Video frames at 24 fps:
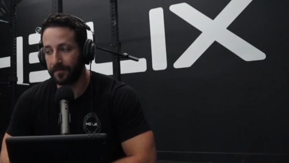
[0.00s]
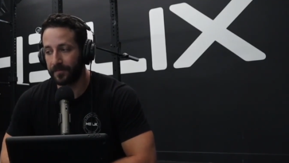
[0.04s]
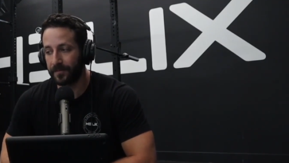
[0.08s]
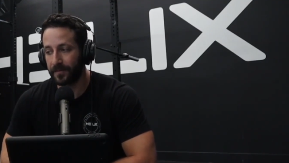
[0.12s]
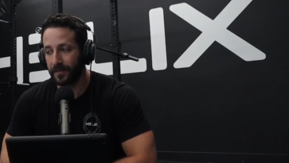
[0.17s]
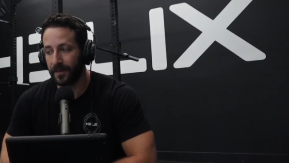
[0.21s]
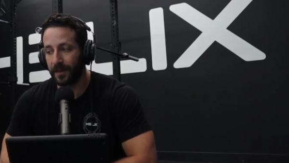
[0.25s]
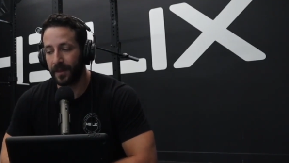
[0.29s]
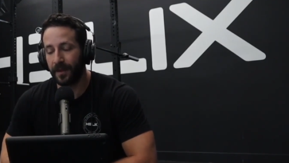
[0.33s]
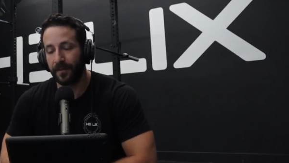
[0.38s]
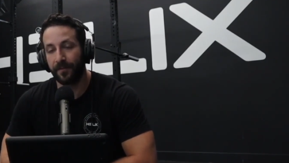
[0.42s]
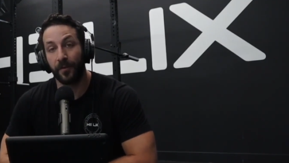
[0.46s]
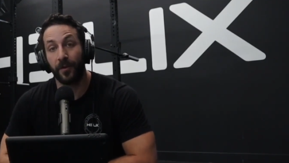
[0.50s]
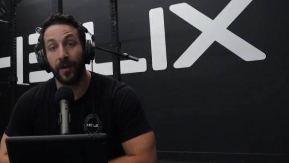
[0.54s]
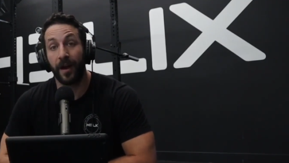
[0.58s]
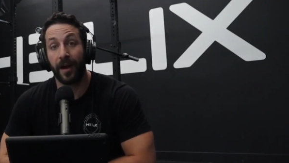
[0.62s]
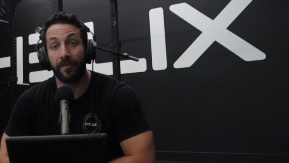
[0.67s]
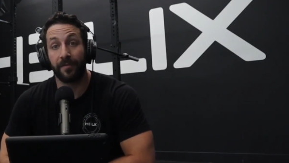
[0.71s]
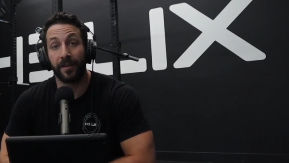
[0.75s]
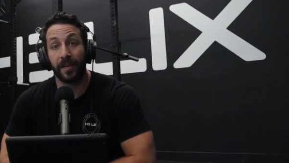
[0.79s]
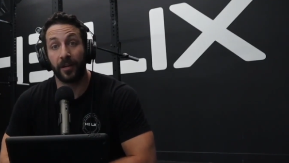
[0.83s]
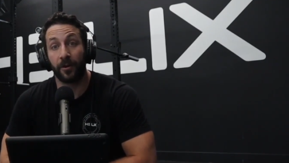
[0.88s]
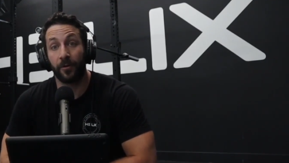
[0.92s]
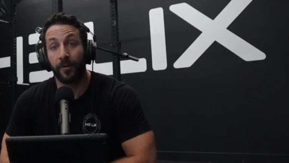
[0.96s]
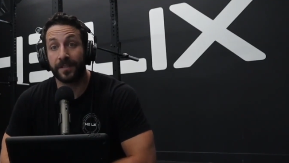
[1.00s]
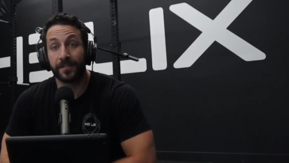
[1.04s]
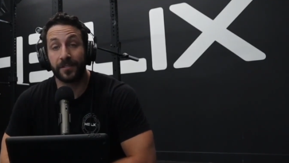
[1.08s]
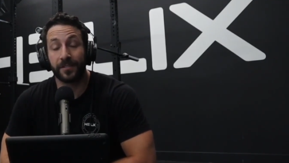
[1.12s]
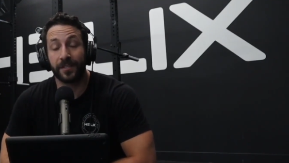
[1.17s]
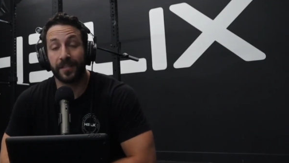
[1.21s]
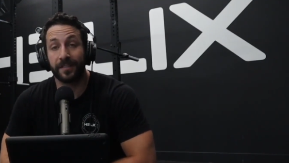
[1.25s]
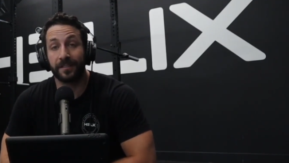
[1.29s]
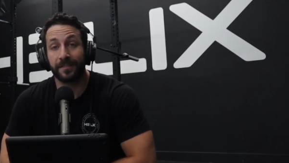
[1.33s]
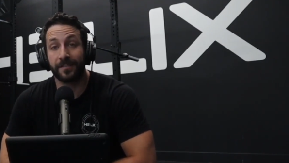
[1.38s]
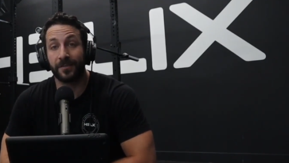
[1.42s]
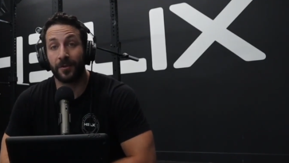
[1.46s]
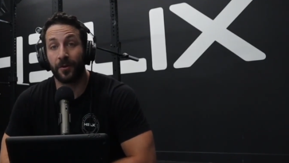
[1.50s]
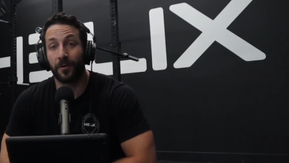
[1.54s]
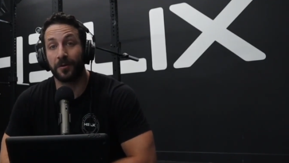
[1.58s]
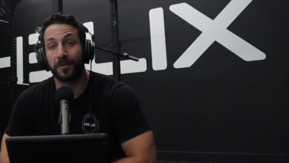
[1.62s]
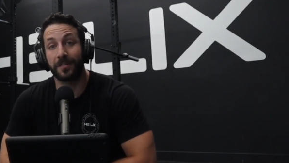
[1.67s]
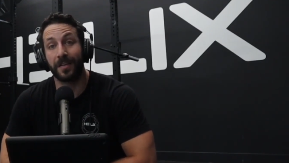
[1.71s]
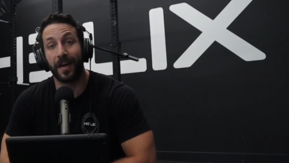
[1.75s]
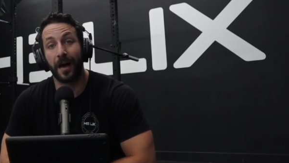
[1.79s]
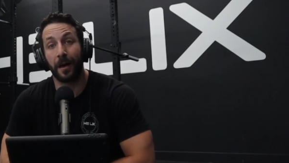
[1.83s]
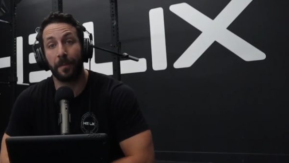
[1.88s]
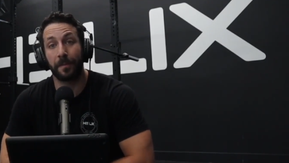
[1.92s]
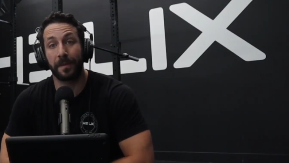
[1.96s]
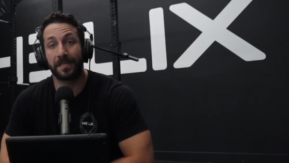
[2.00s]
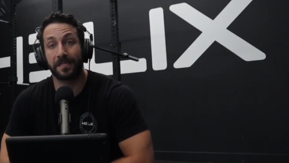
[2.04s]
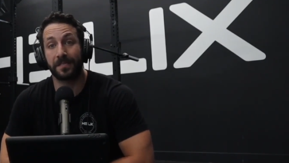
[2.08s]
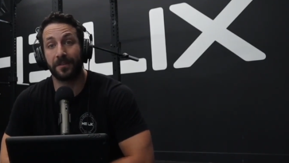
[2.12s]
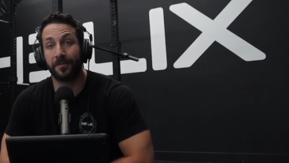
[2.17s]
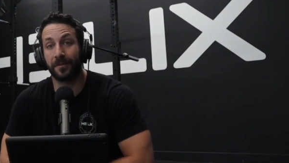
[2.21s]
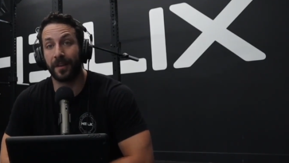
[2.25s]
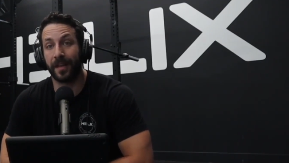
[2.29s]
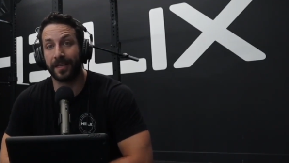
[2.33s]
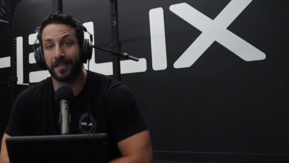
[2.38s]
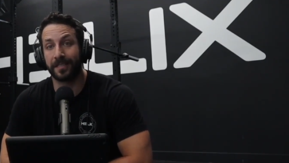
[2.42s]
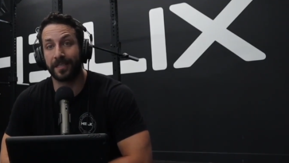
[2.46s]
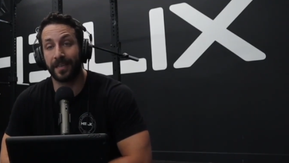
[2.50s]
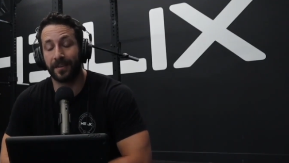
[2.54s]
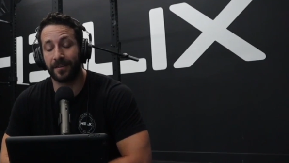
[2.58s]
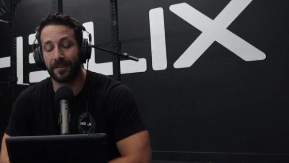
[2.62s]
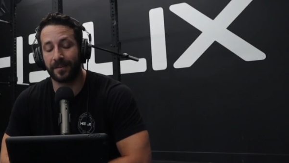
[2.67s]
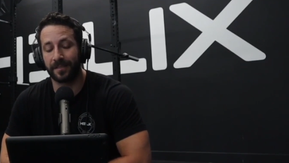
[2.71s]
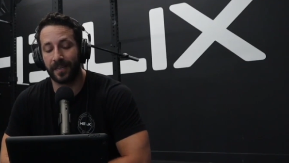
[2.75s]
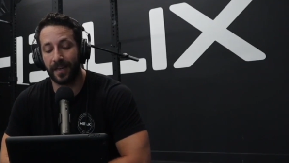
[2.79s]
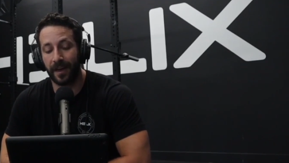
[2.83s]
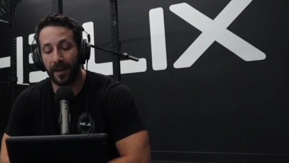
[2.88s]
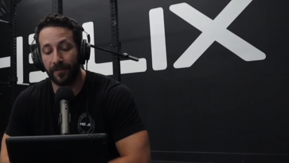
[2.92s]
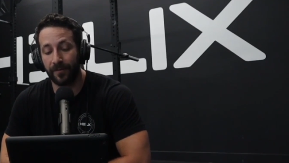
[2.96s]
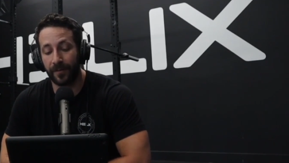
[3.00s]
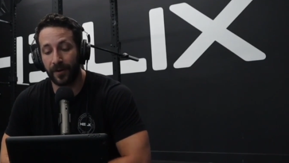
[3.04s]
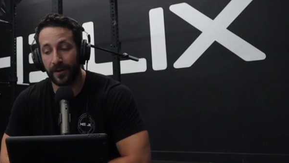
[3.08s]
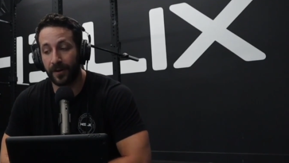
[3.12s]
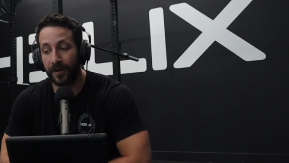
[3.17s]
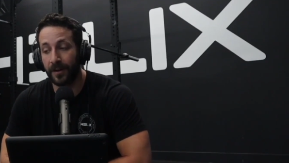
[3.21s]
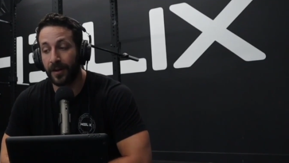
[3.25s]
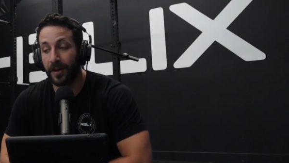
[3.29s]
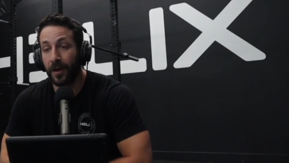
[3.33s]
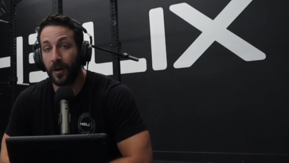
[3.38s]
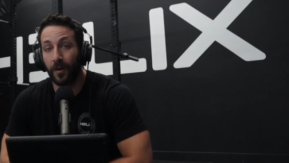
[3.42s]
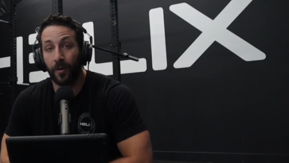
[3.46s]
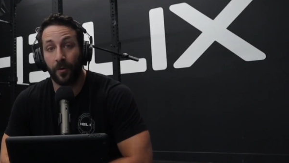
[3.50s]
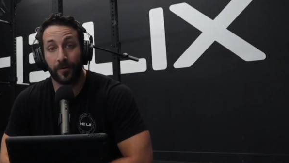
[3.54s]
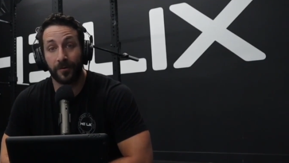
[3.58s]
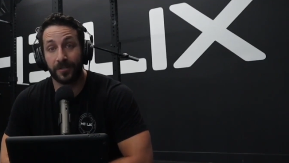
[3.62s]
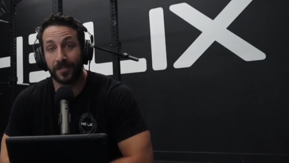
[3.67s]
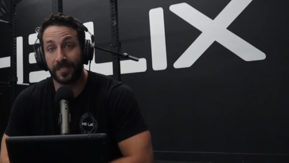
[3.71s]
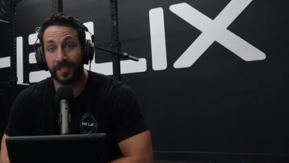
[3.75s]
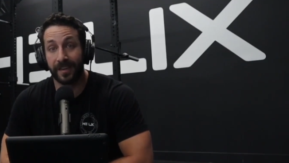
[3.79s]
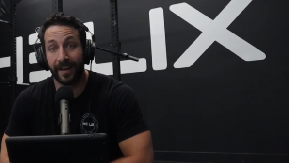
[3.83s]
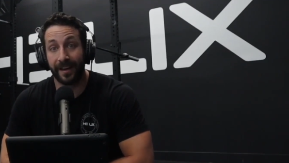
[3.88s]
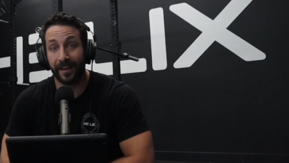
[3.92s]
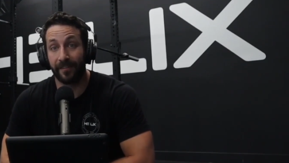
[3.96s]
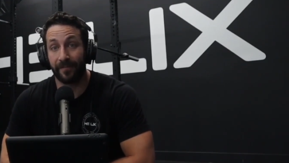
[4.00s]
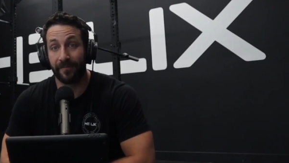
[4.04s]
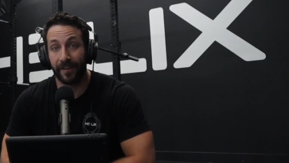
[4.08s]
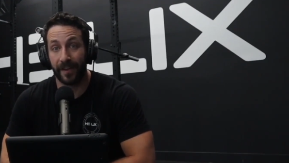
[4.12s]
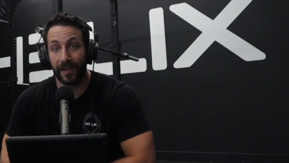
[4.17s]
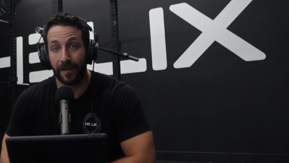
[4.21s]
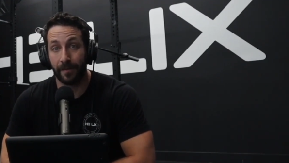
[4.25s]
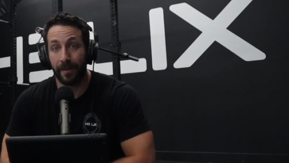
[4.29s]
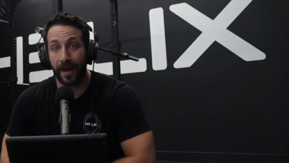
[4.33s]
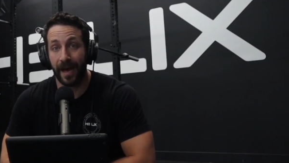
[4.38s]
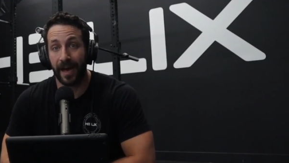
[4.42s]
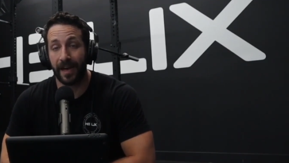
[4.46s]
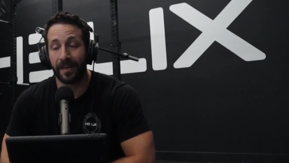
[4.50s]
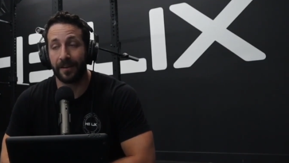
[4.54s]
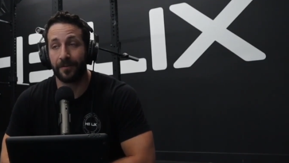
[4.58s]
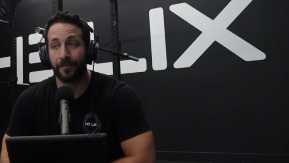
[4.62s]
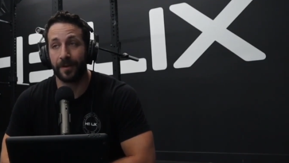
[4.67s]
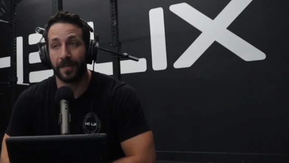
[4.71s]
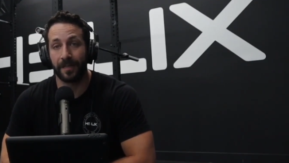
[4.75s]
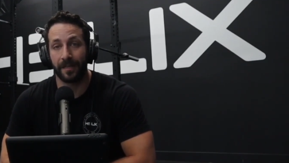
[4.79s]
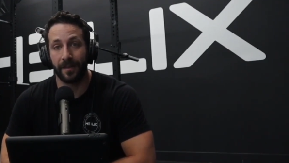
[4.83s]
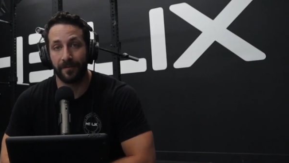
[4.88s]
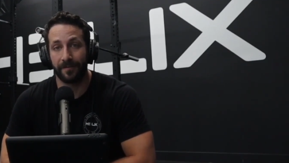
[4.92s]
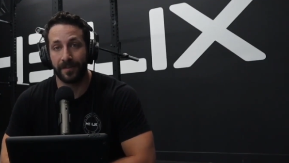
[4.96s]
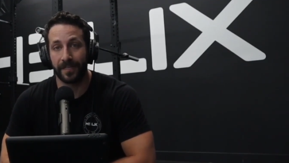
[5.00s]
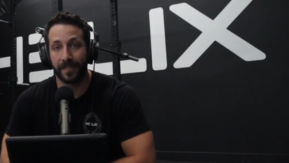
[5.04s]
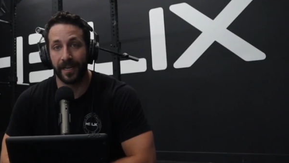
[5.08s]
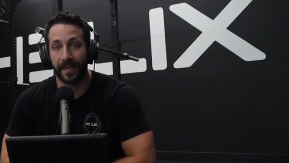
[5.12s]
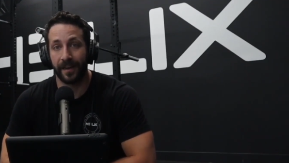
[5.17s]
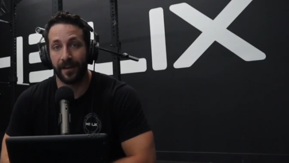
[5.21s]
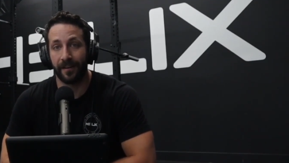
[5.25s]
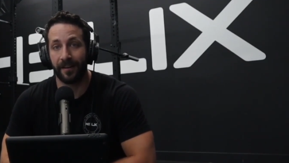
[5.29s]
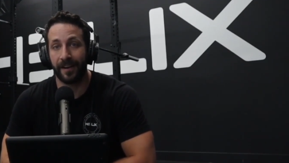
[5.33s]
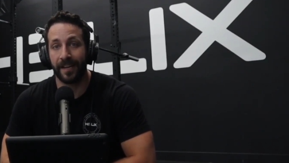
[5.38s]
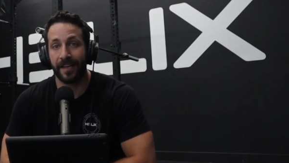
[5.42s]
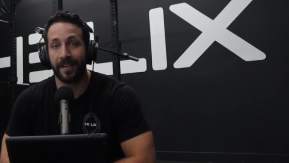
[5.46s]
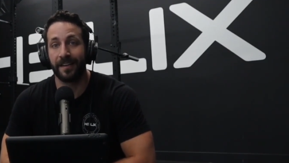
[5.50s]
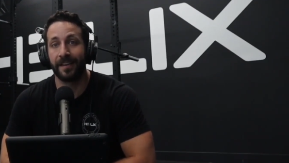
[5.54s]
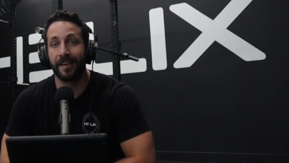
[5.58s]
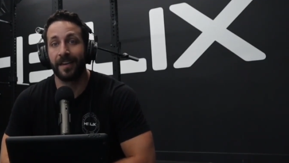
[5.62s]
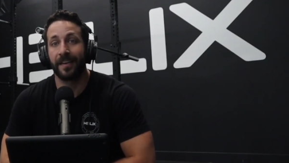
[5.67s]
If you have any questions or topics you'd like to hear us cover, or just any feedback, we'd love to hear it.